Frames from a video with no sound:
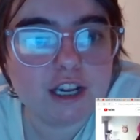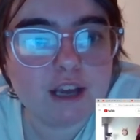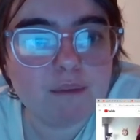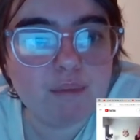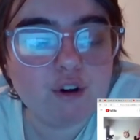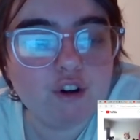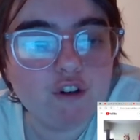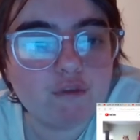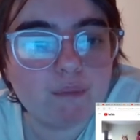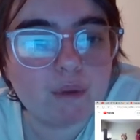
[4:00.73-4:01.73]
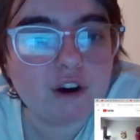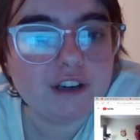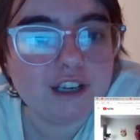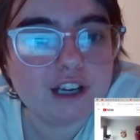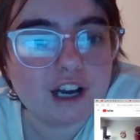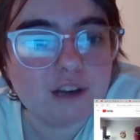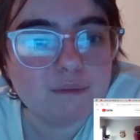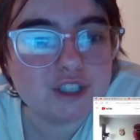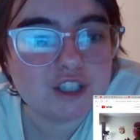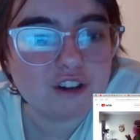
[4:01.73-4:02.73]
and poof, Barney
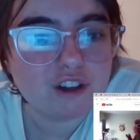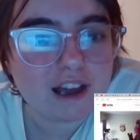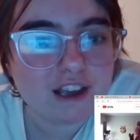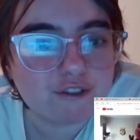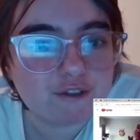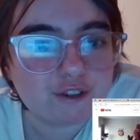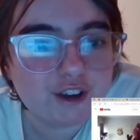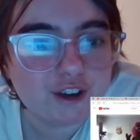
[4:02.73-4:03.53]
comes to life.